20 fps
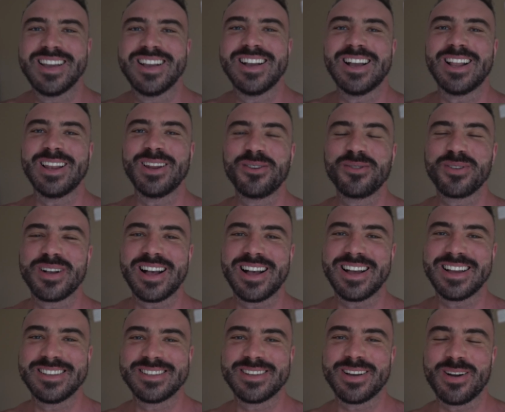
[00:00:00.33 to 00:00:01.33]
Hello
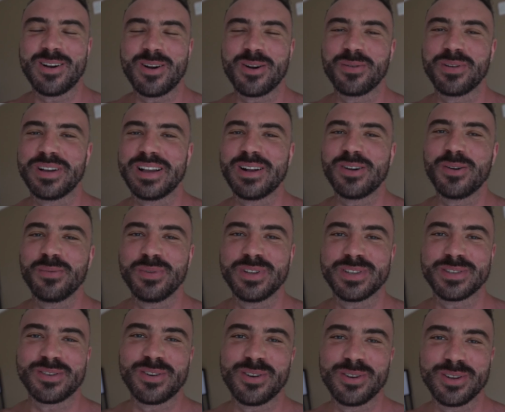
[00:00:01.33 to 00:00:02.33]
guys, how are we? I hope
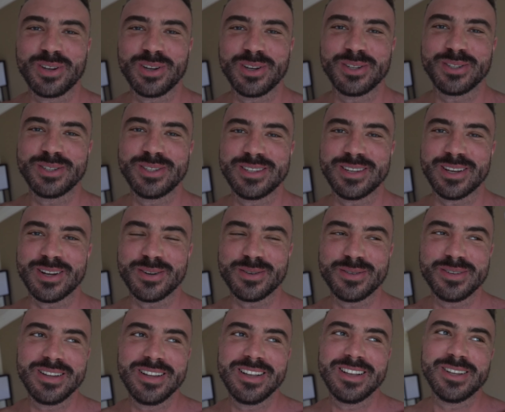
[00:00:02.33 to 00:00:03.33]
you are all good.
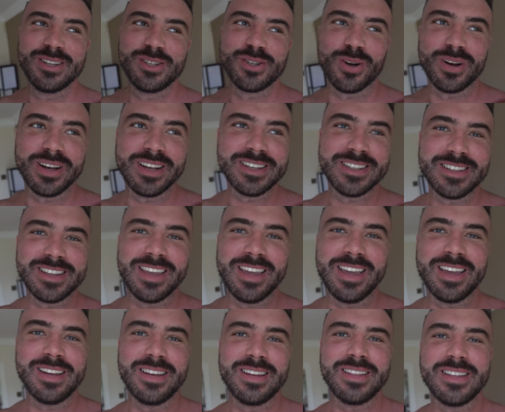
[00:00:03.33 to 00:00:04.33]
So joining us
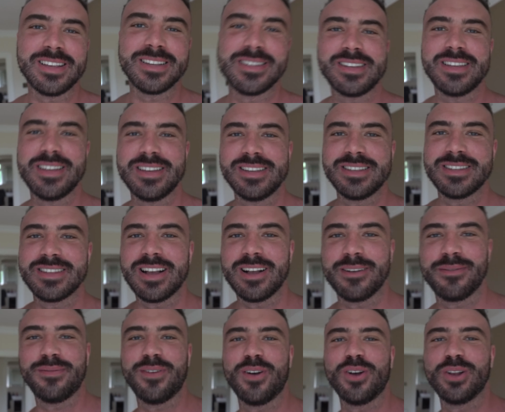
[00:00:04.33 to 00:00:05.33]
again, this is a
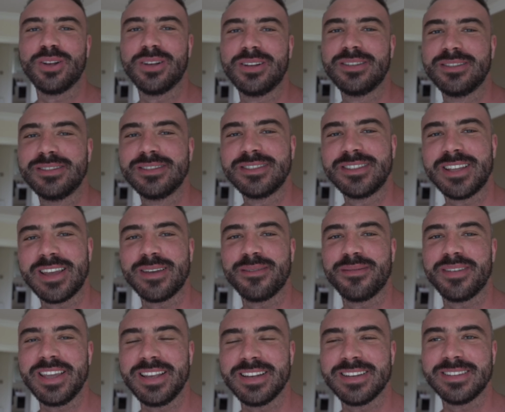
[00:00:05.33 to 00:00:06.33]
full day of
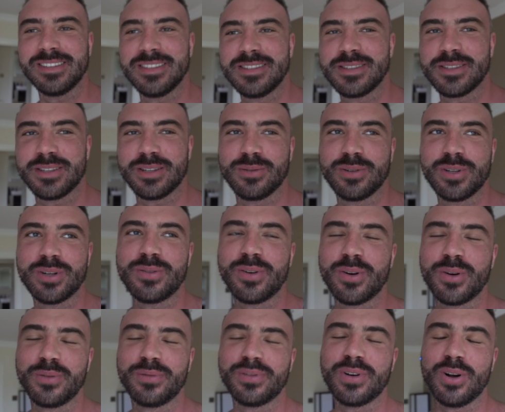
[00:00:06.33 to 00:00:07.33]
eating. So I'm going to
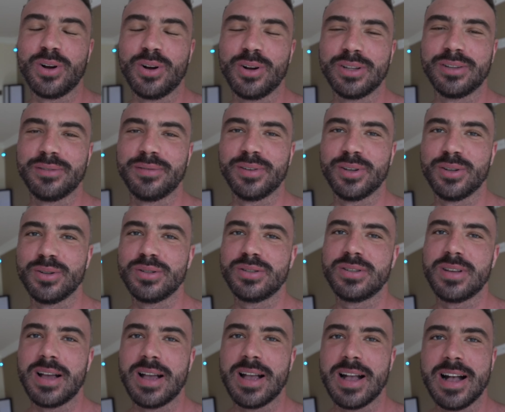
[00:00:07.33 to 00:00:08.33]
run over all the
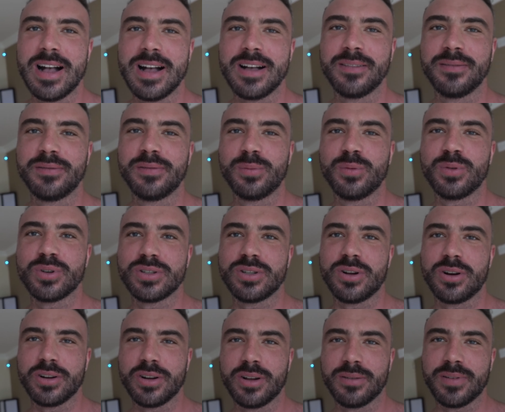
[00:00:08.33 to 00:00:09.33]
foods I have. We're
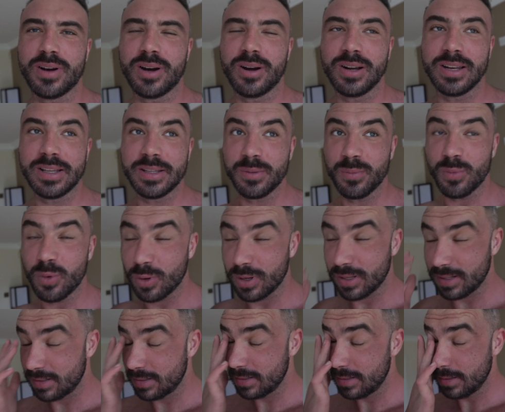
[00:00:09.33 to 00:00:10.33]
starting off early in the
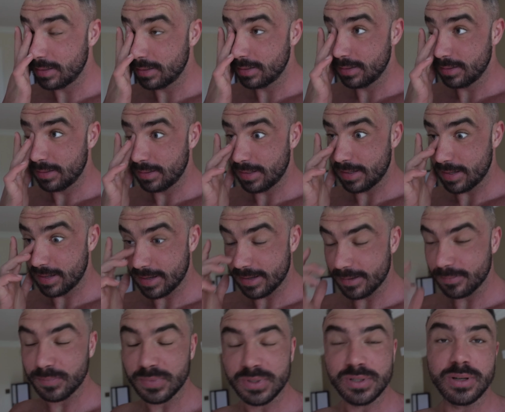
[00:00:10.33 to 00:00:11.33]
morning,
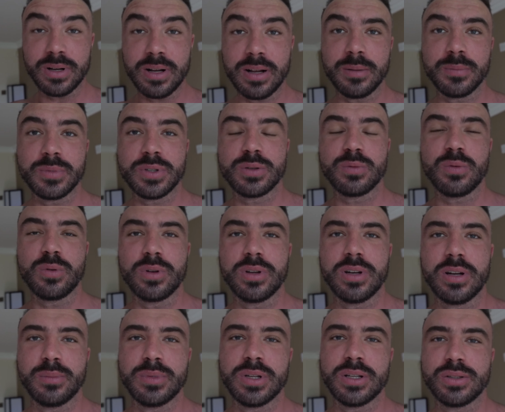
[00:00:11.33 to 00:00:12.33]
so I'm just woken
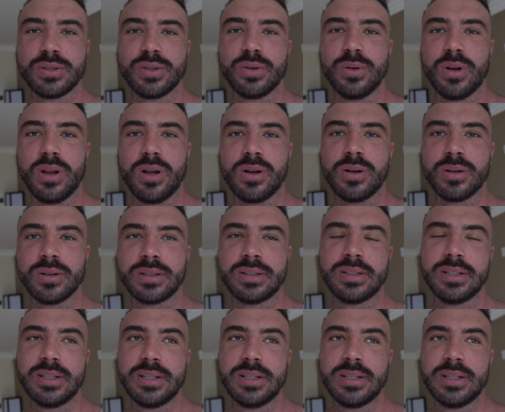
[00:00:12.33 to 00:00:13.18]
up not too long.